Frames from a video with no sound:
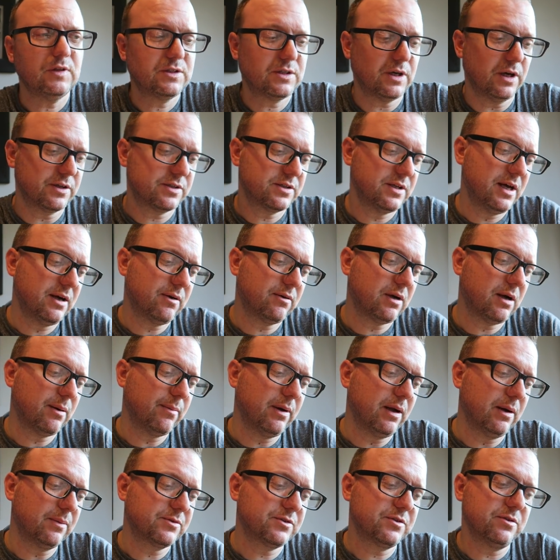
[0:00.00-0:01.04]
so it's now
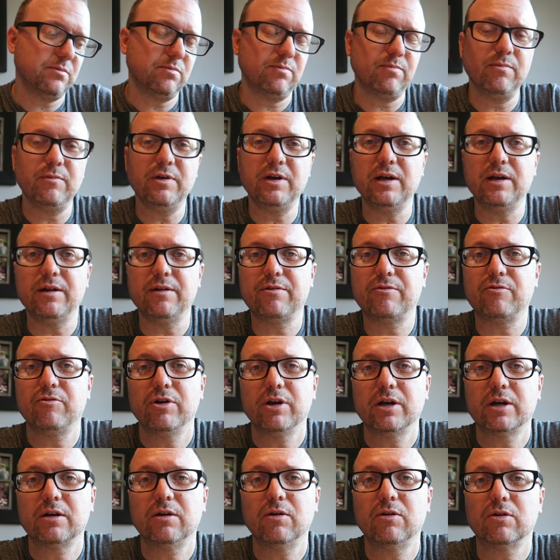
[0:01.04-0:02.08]
coming up to nearly
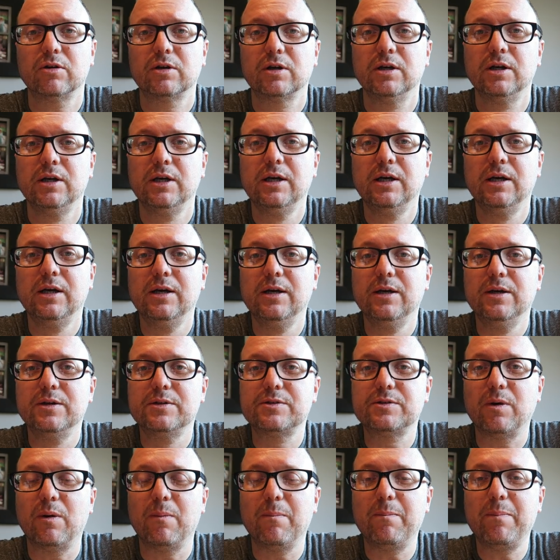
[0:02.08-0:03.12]
three o'clock.
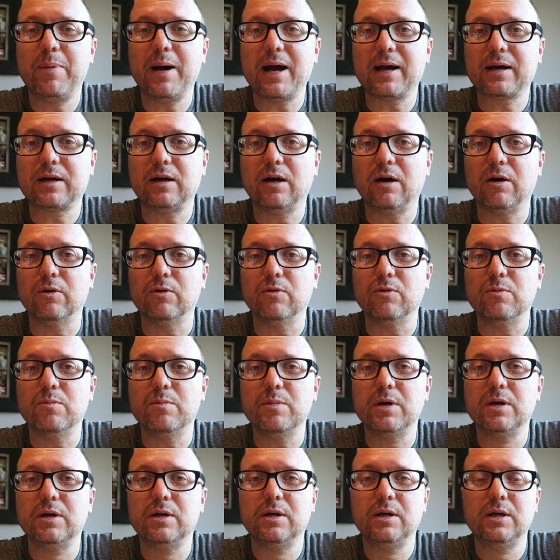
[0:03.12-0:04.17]
So I'm back
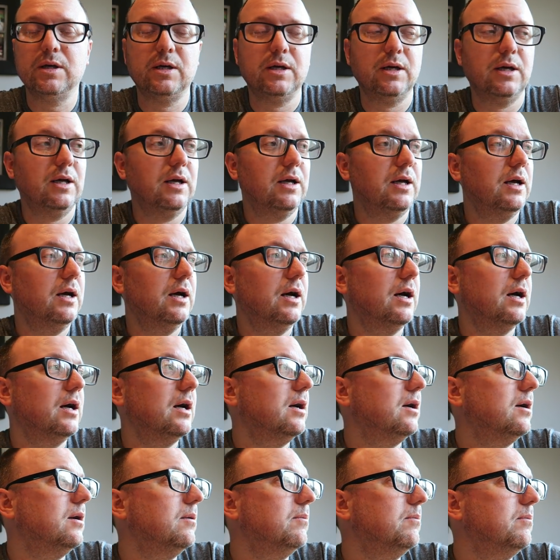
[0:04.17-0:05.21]
home
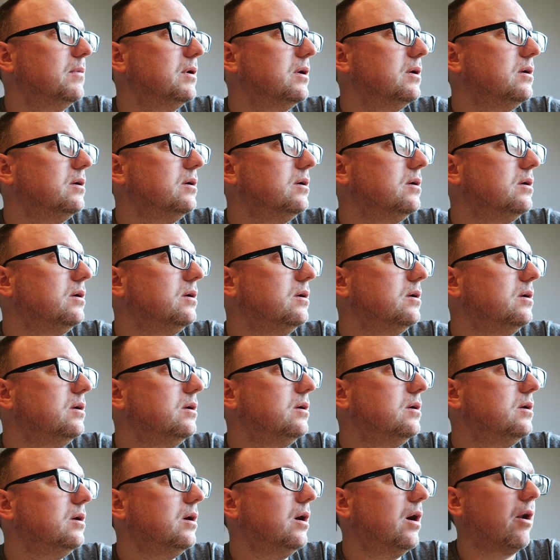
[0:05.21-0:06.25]
um,
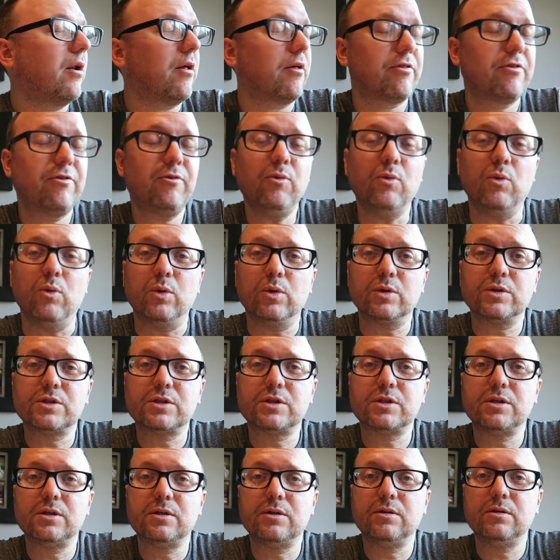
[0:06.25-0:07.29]
I
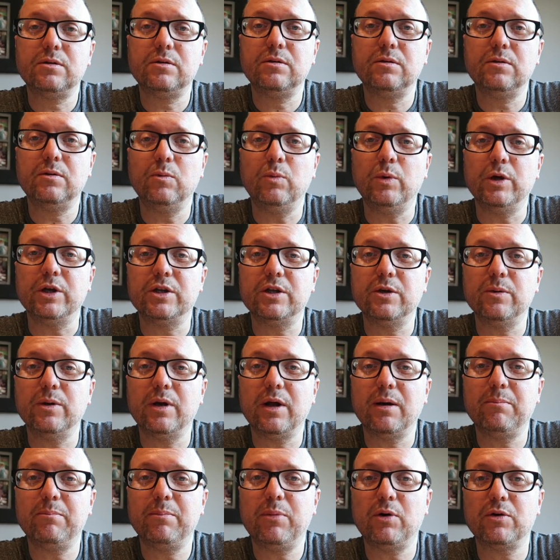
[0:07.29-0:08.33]
thought we'd do
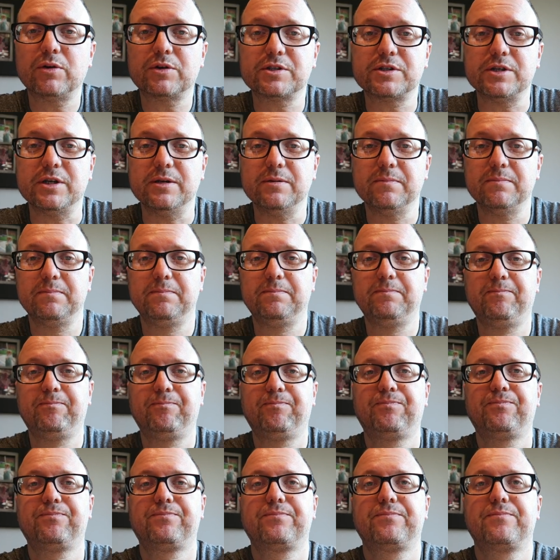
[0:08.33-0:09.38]
an unboxing
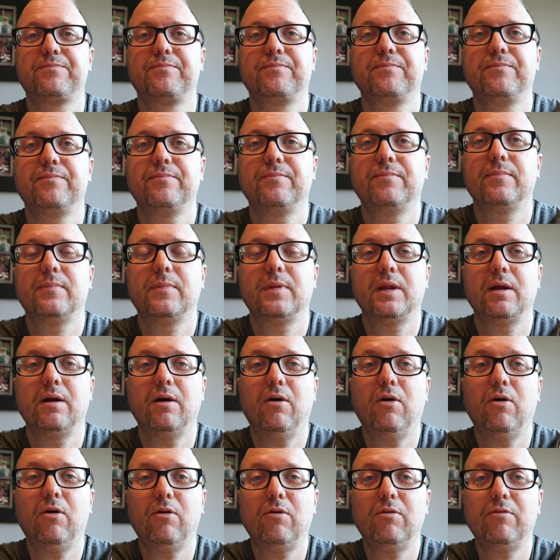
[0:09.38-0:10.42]

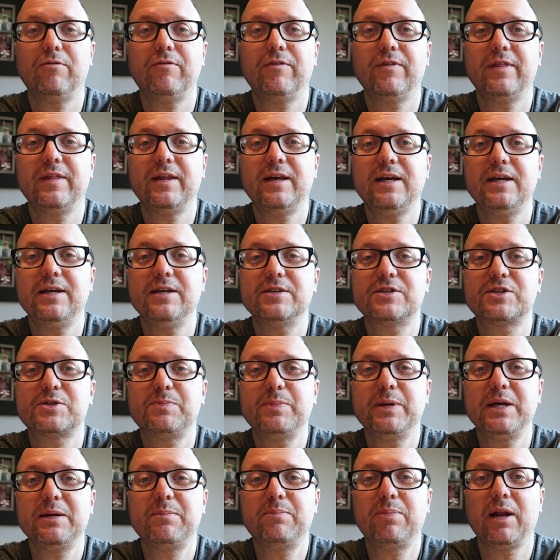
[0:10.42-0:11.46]
of the
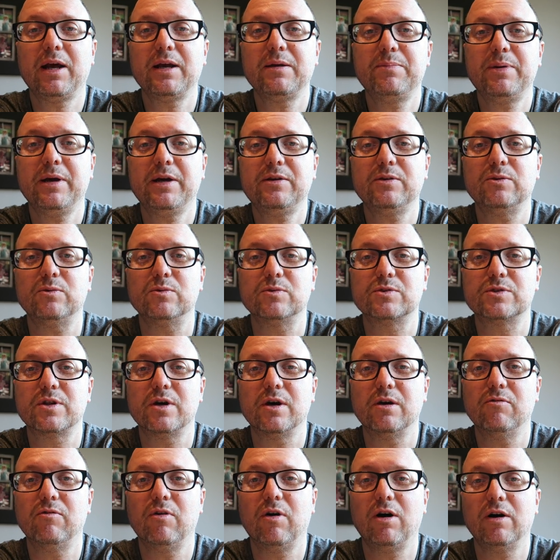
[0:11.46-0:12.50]
Speedplay pedals
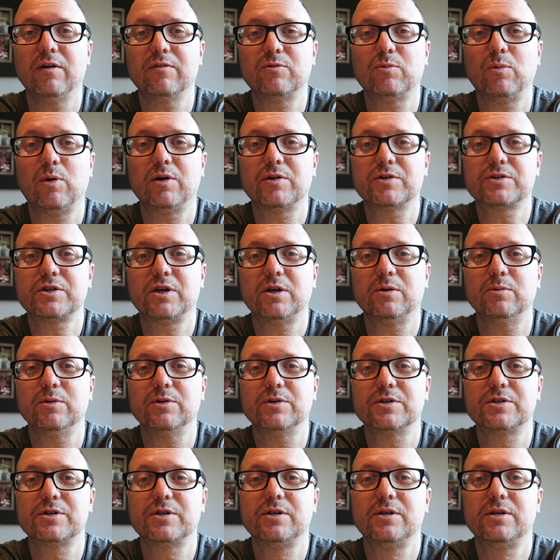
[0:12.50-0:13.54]
that arrived whilst I
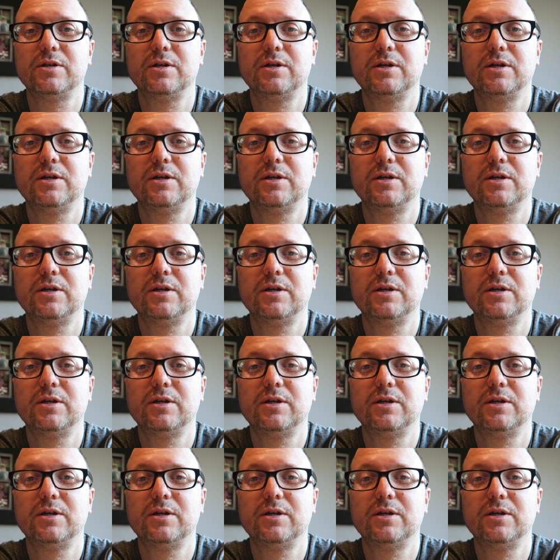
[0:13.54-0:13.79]
was